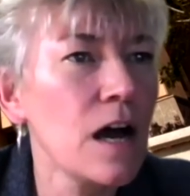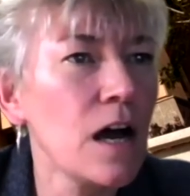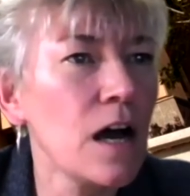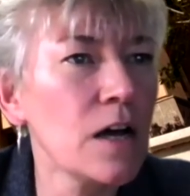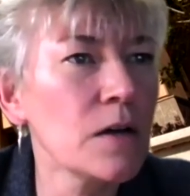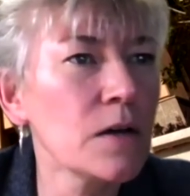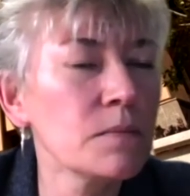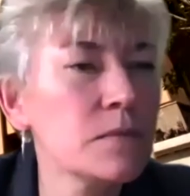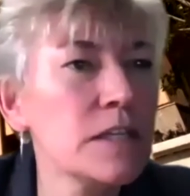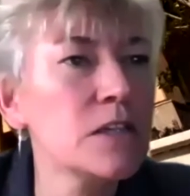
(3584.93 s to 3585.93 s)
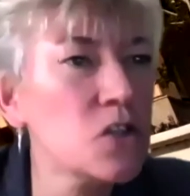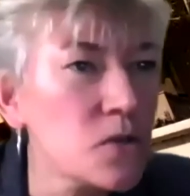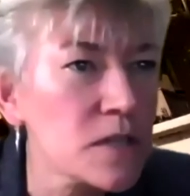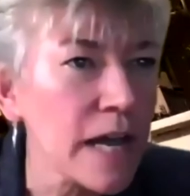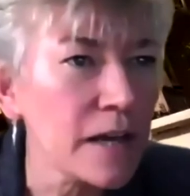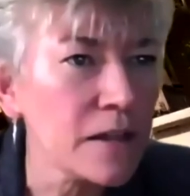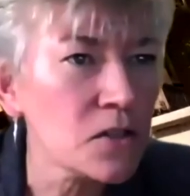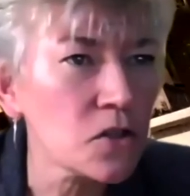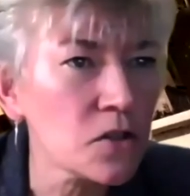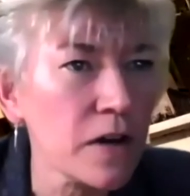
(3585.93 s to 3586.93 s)
Um, did you say
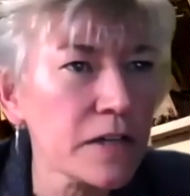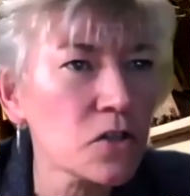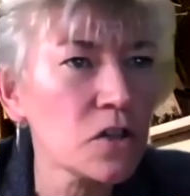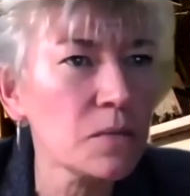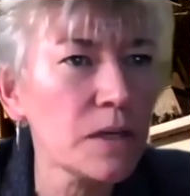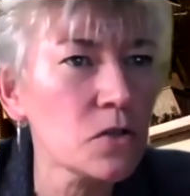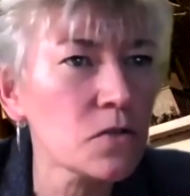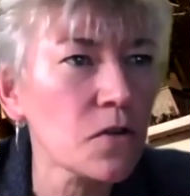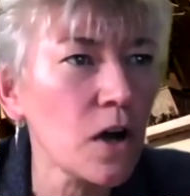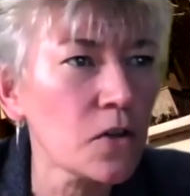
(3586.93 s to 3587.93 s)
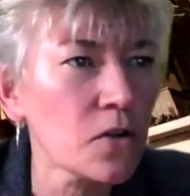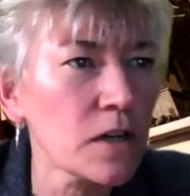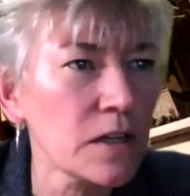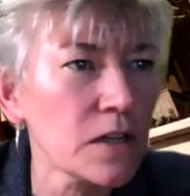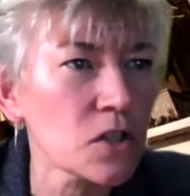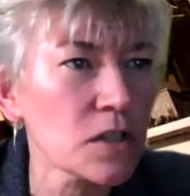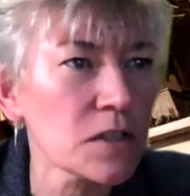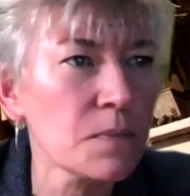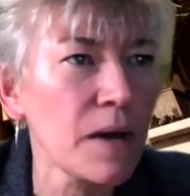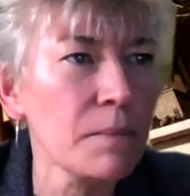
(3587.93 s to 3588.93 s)
that your device could be used for other
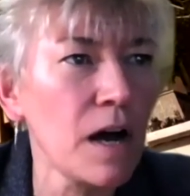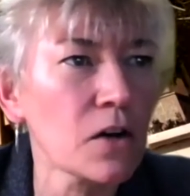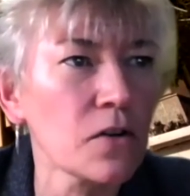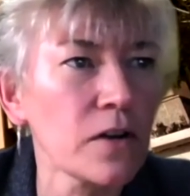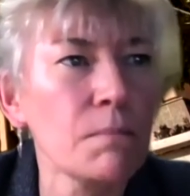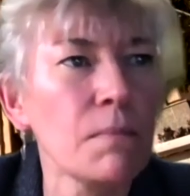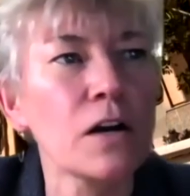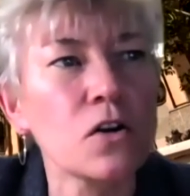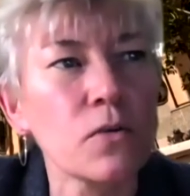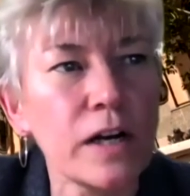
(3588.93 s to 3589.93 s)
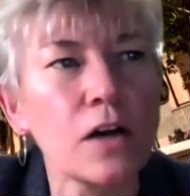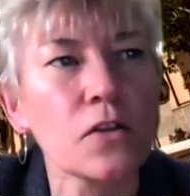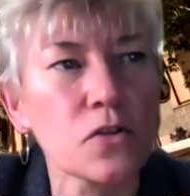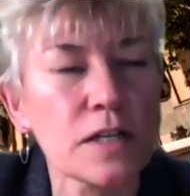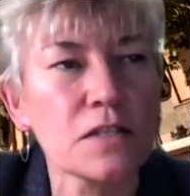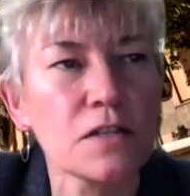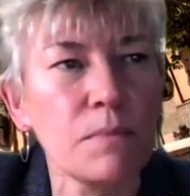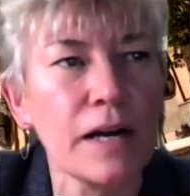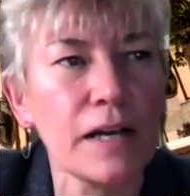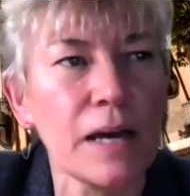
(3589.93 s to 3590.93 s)
conditions by monitoring, monitoring other sets of
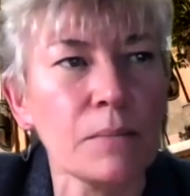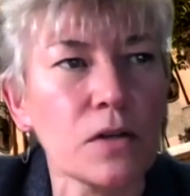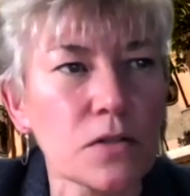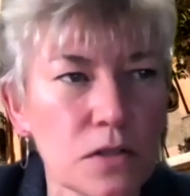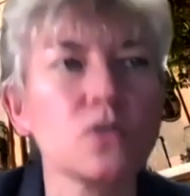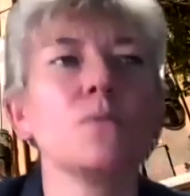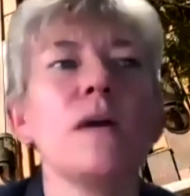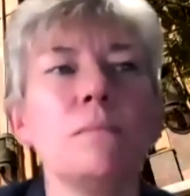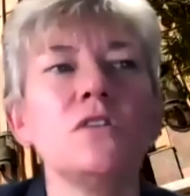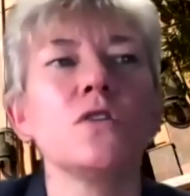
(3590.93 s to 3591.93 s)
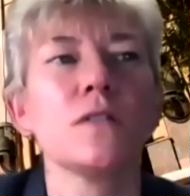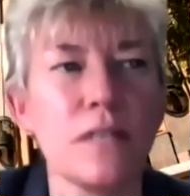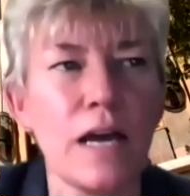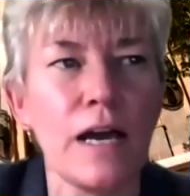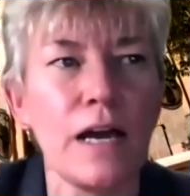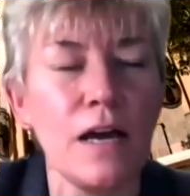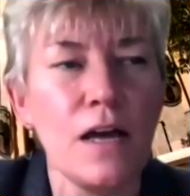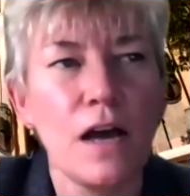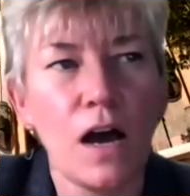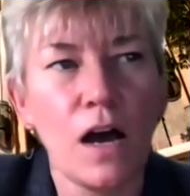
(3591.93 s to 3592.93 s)
body chemicals? And so maybe just say
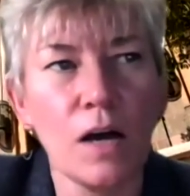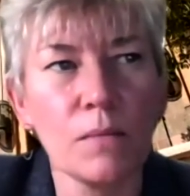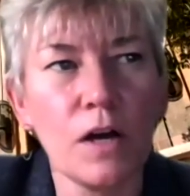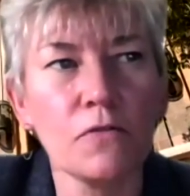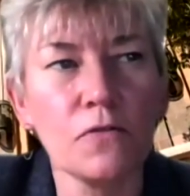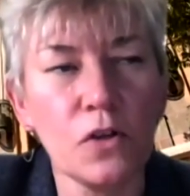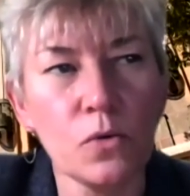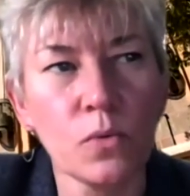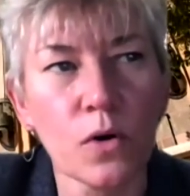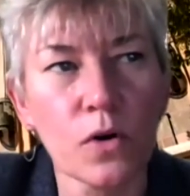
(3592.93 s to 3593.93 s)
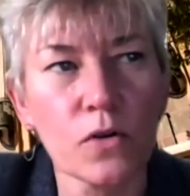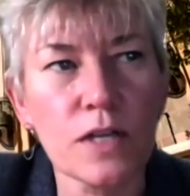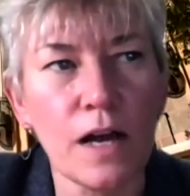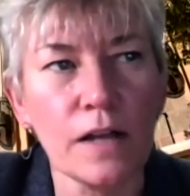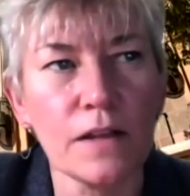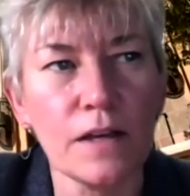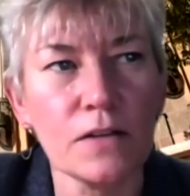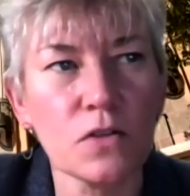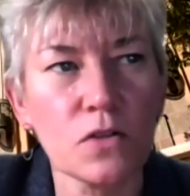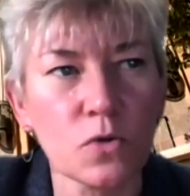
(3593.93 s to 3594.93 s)
um, a few words on
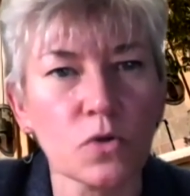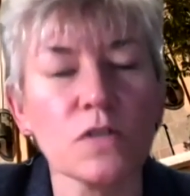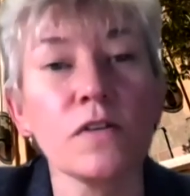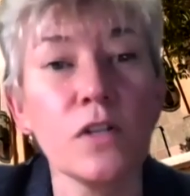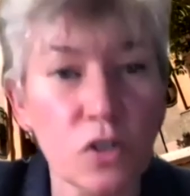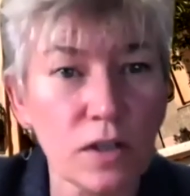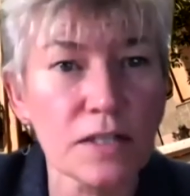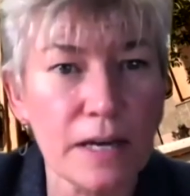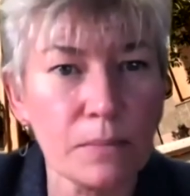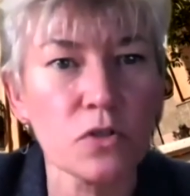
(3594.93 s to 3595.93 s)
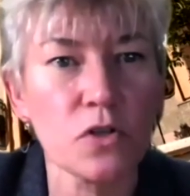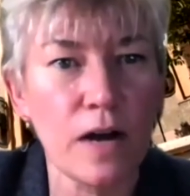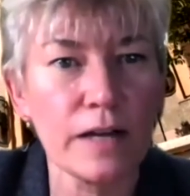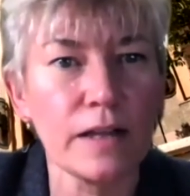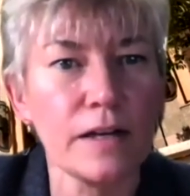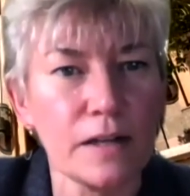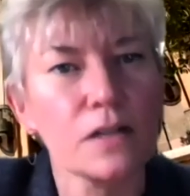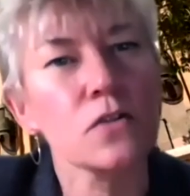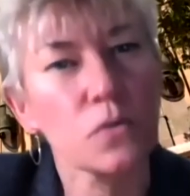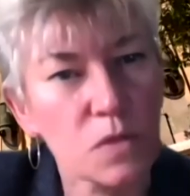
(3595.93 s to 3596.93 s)
the sorts of initial examples you highlighted
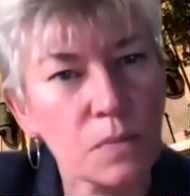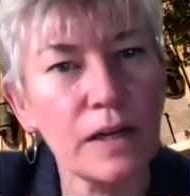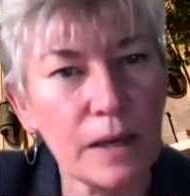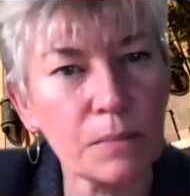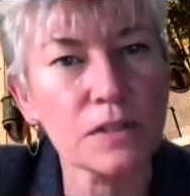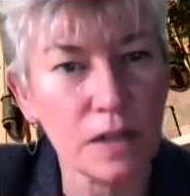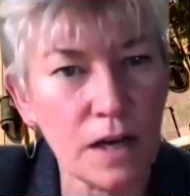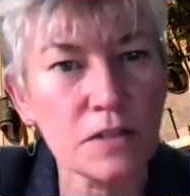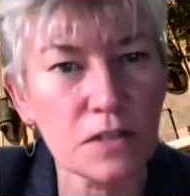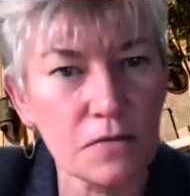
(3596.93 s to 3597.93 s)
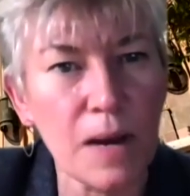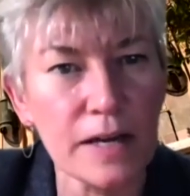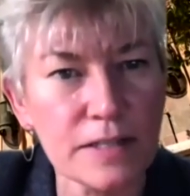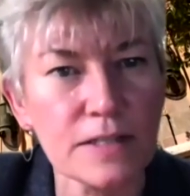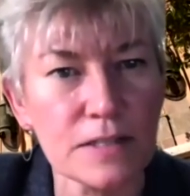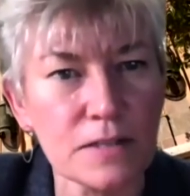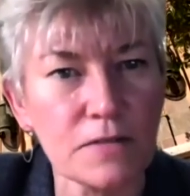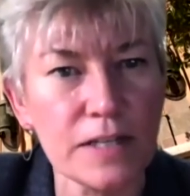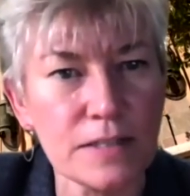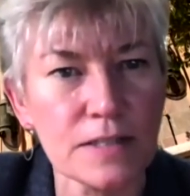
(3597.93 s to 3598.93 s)
in terms of being able to customize this
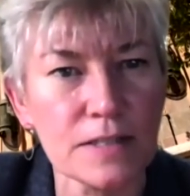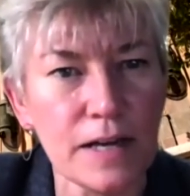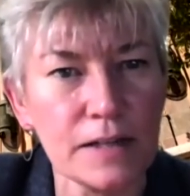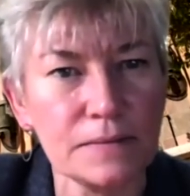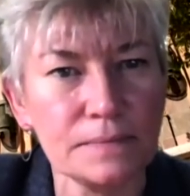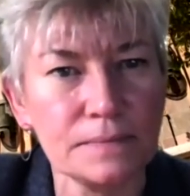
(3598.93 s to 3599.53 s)
device design.